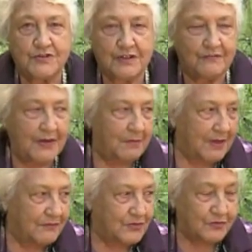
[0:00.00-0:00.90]
most of the
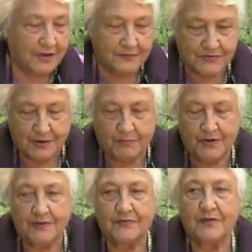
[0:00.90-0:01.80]
family have a streak of
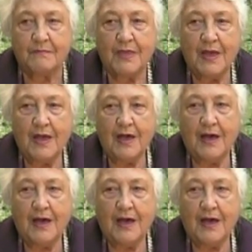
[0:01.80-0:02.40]
stubbornness.